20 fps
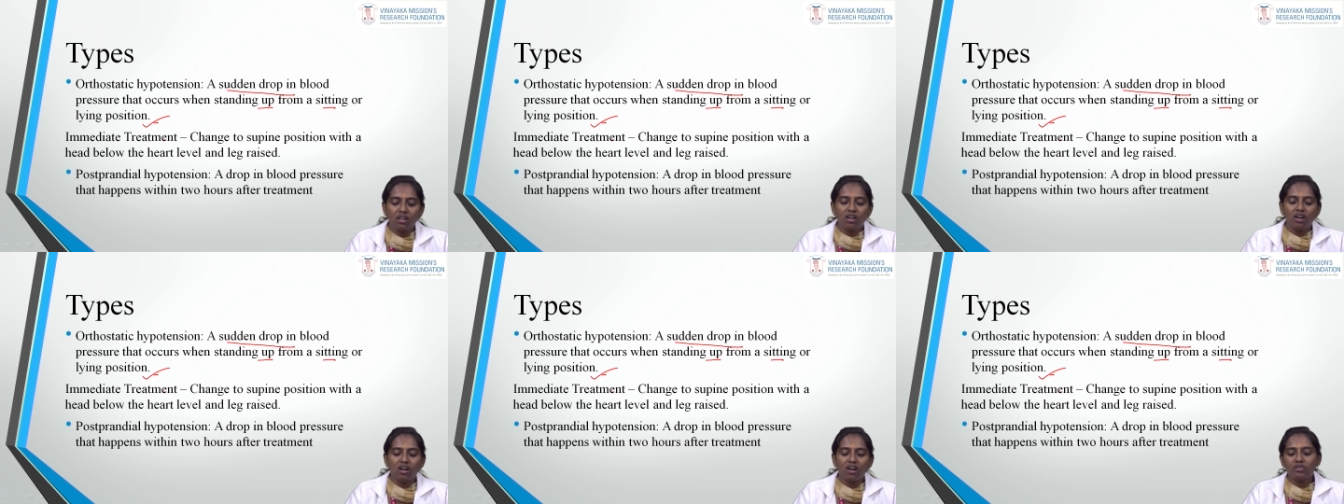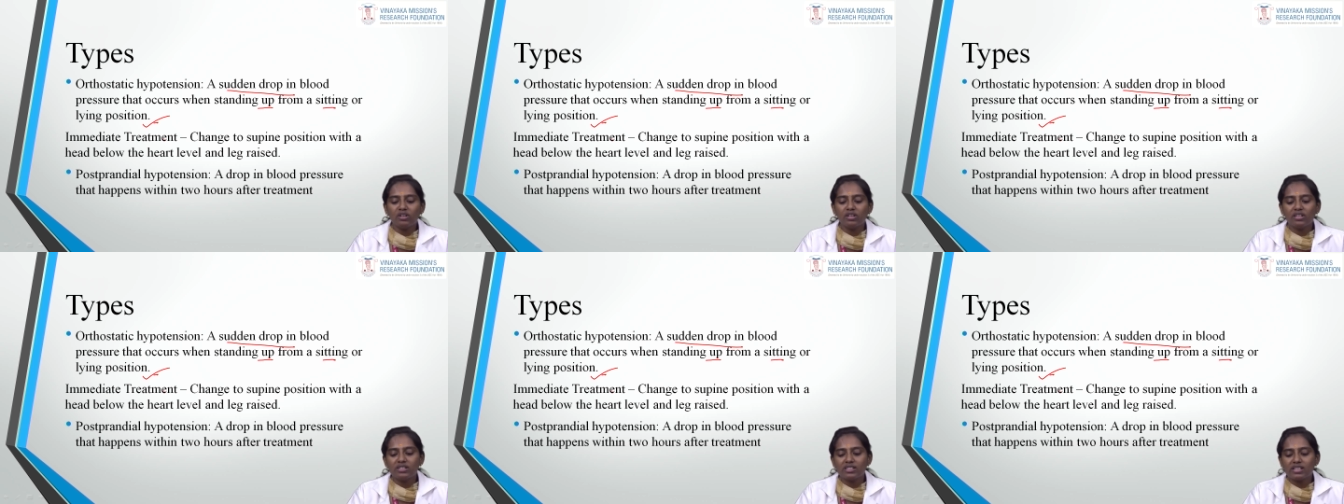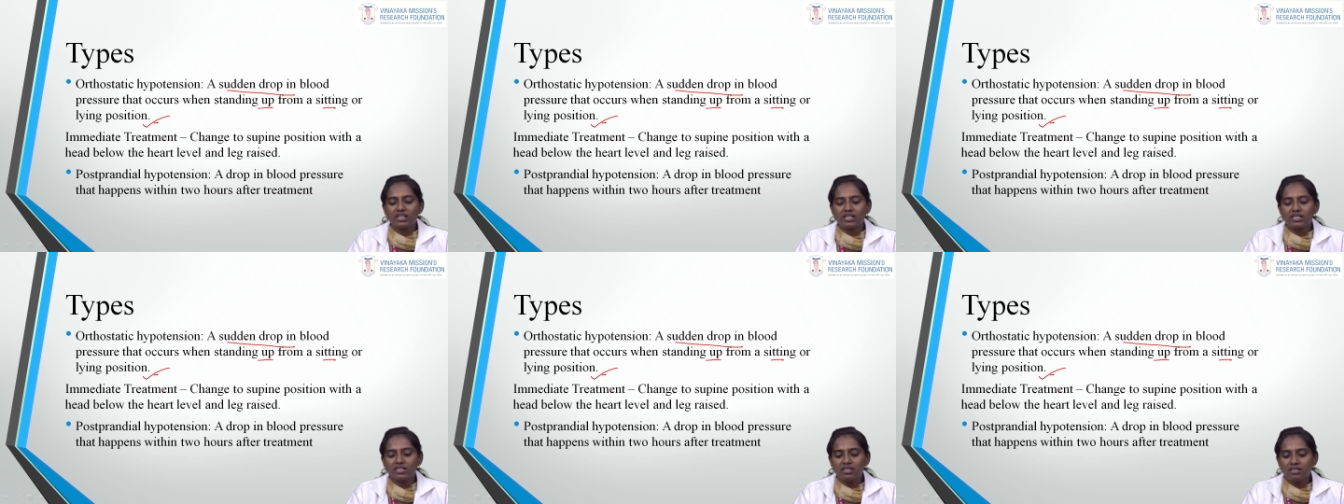How you will
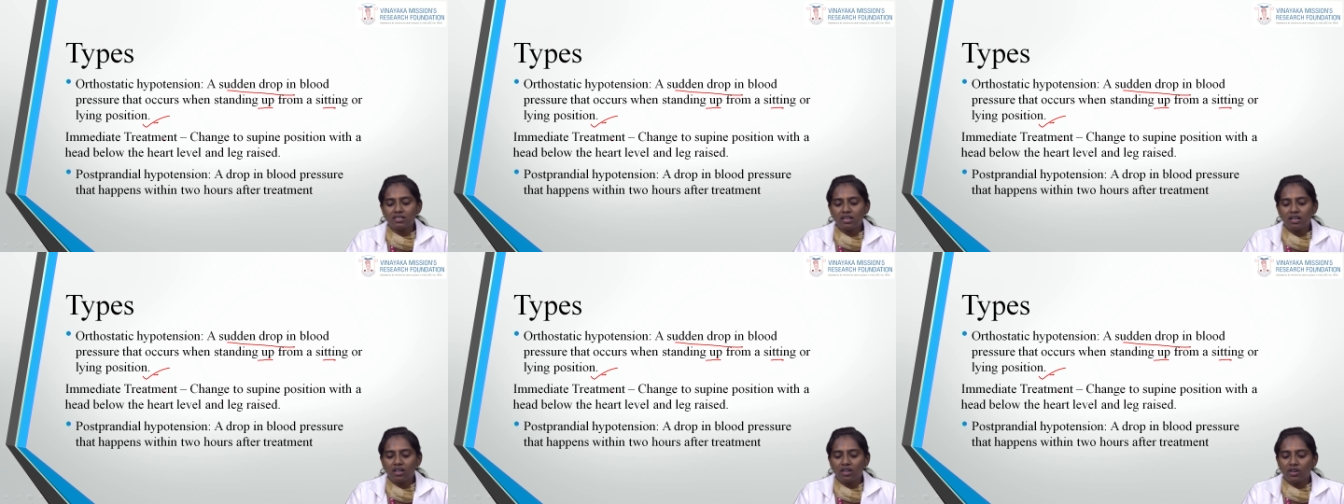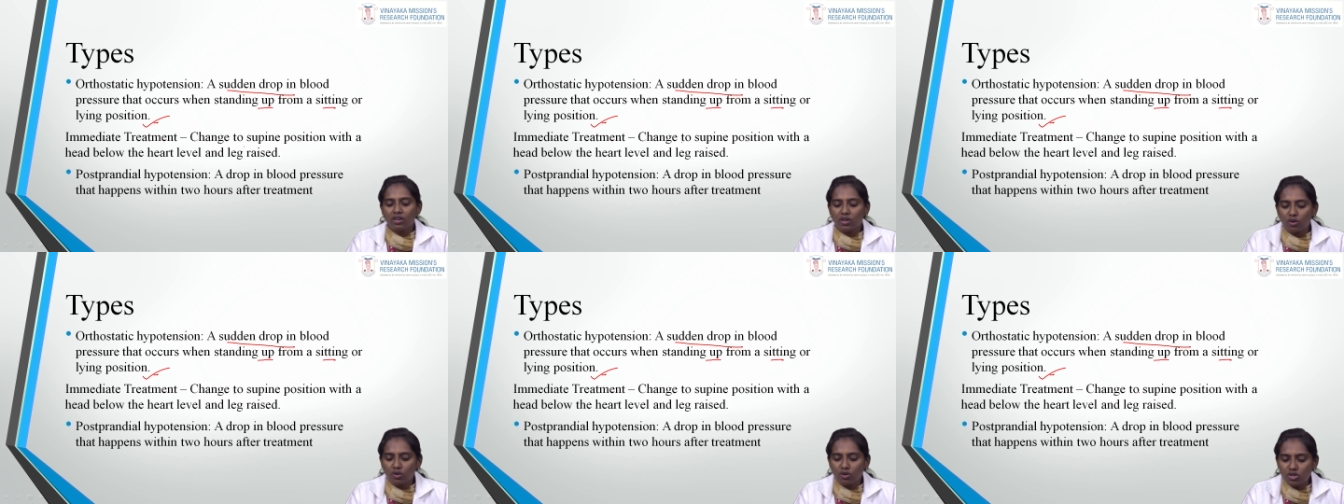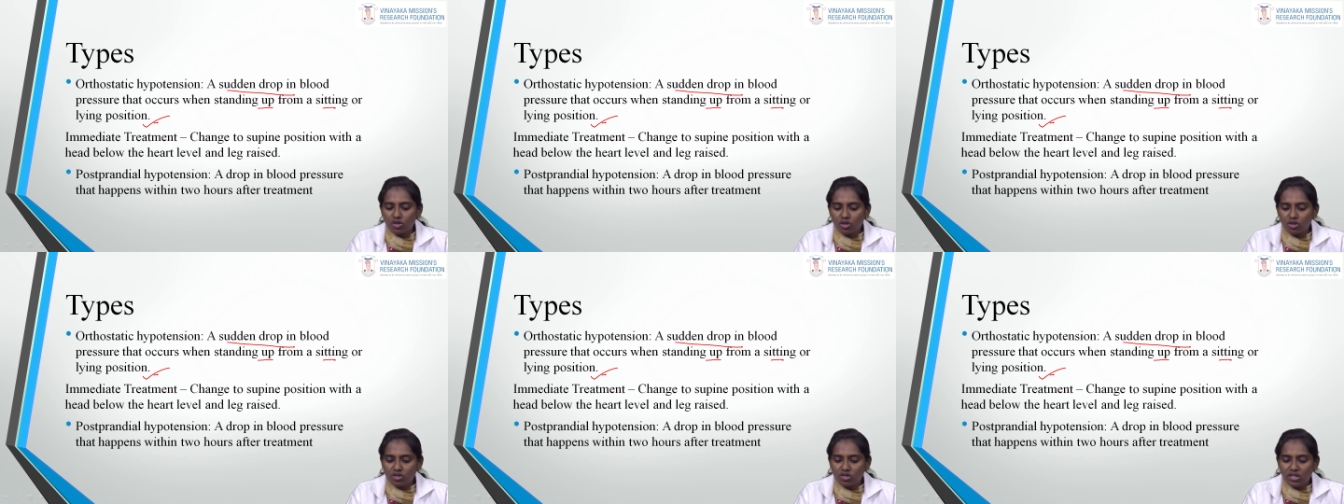treat is, you
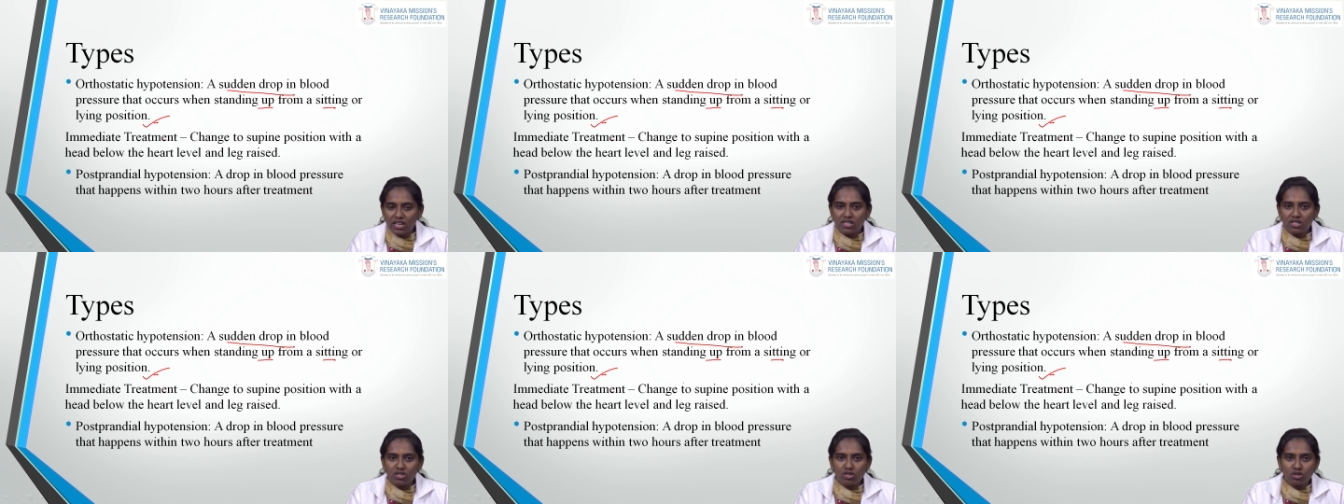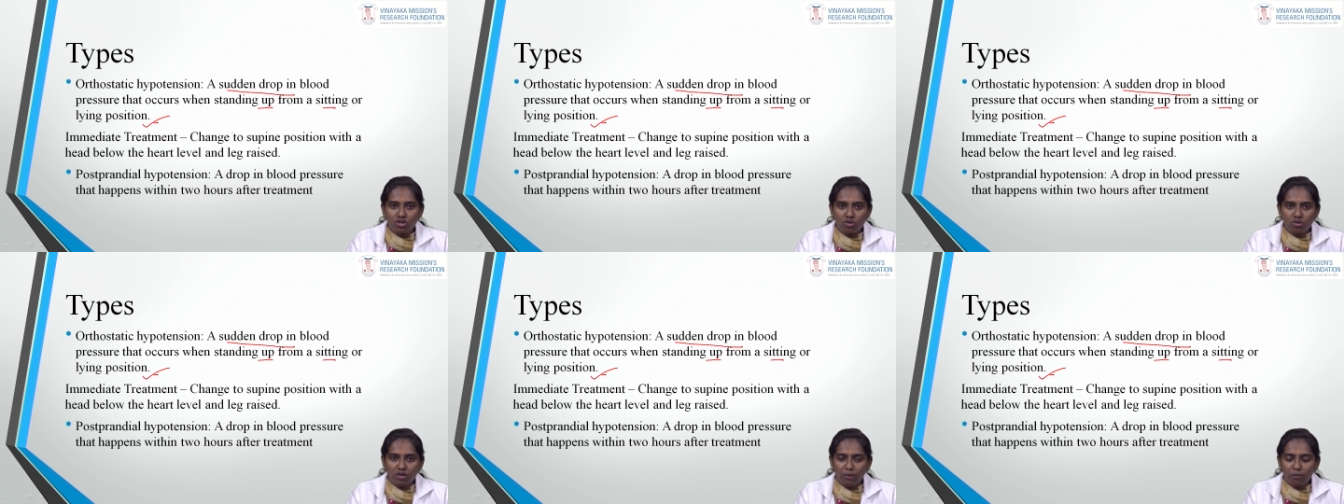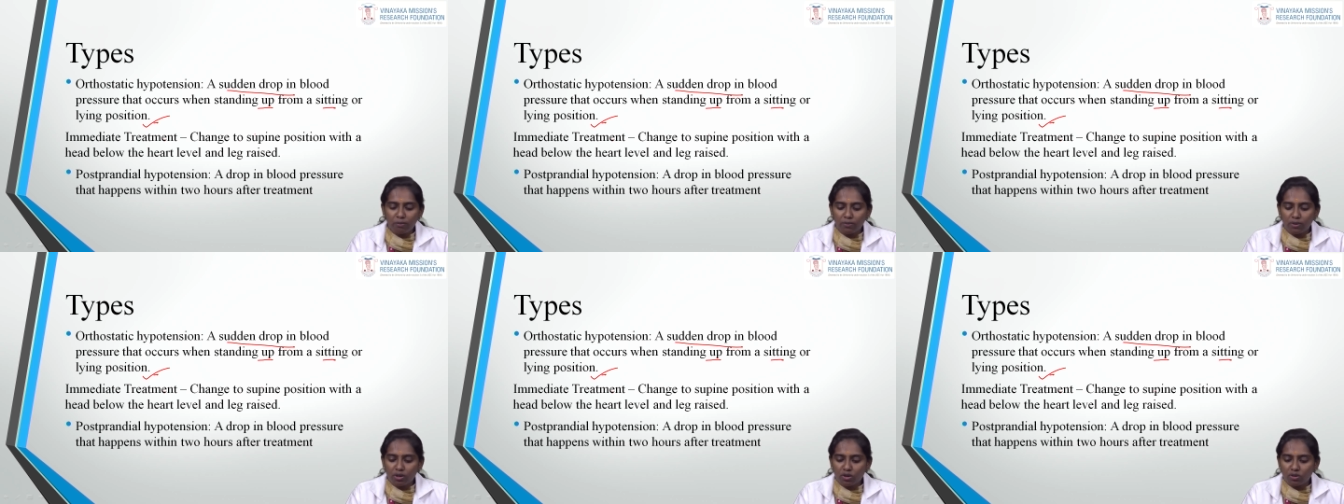should change to
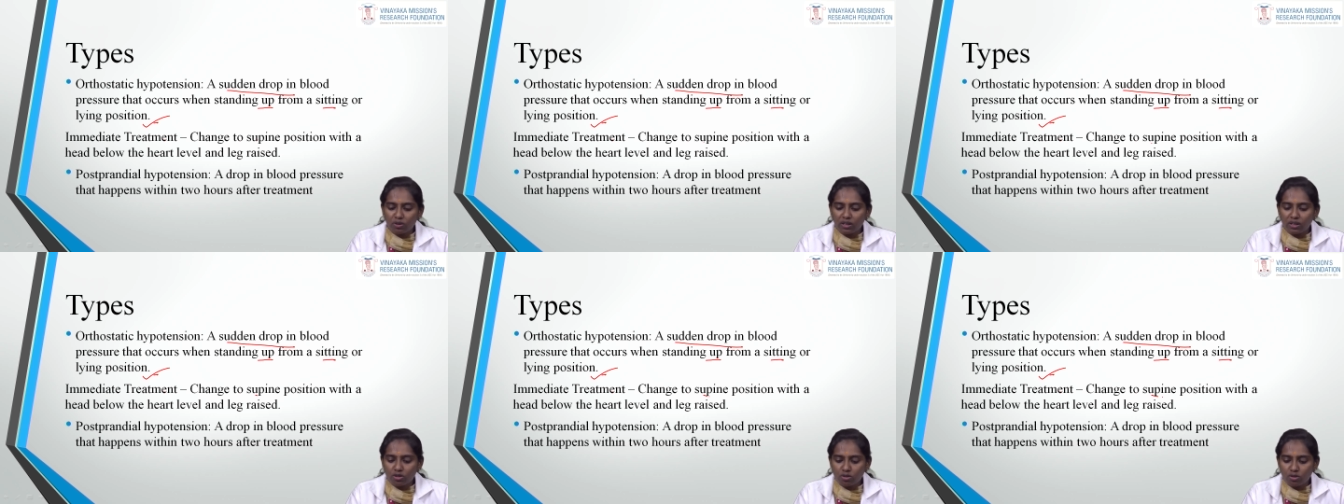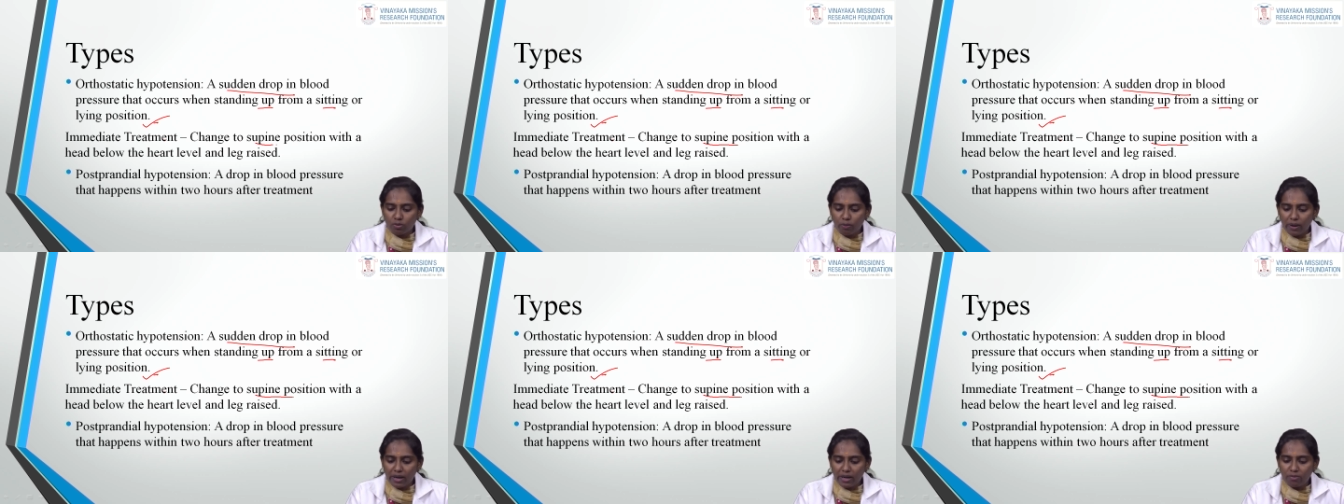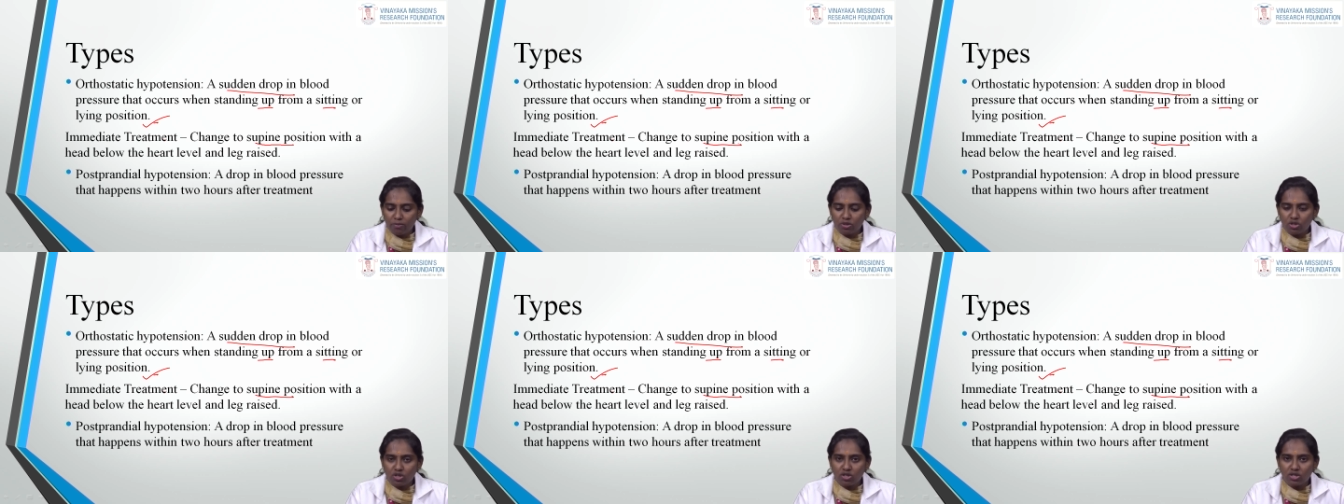them to that
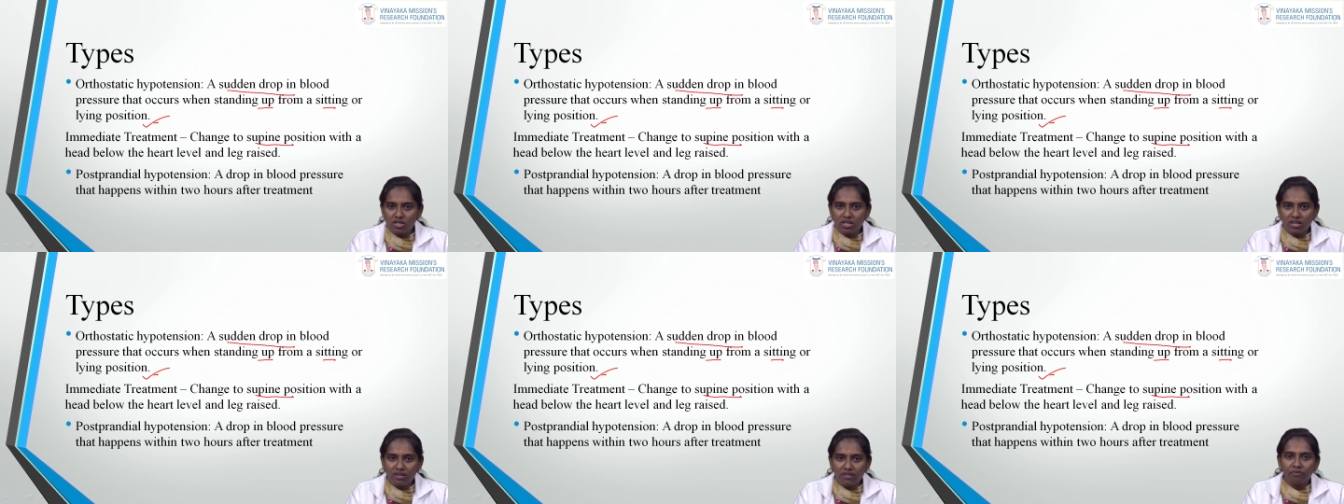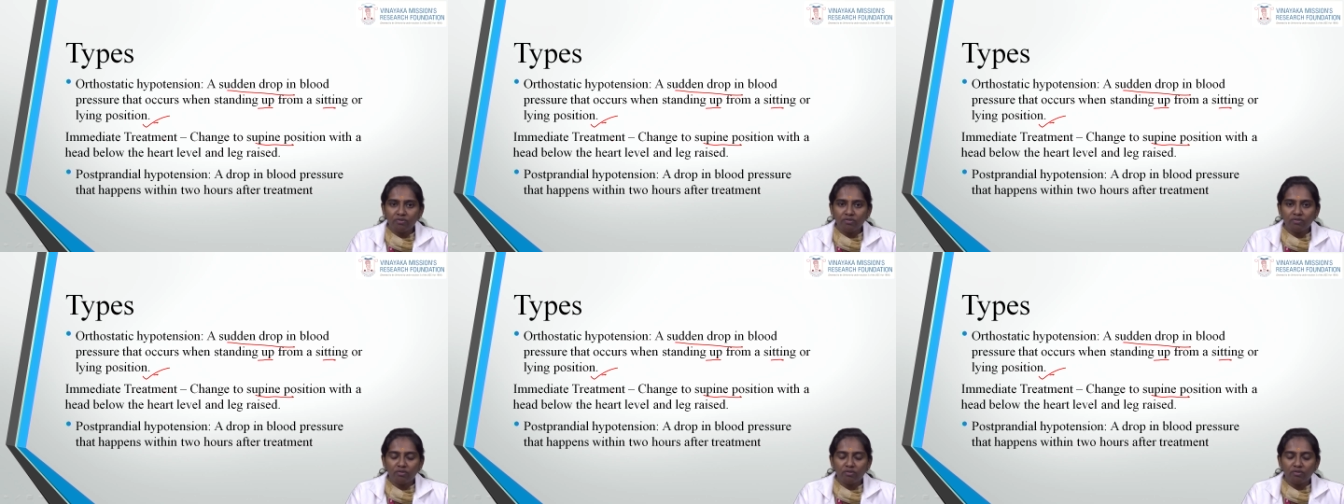supine position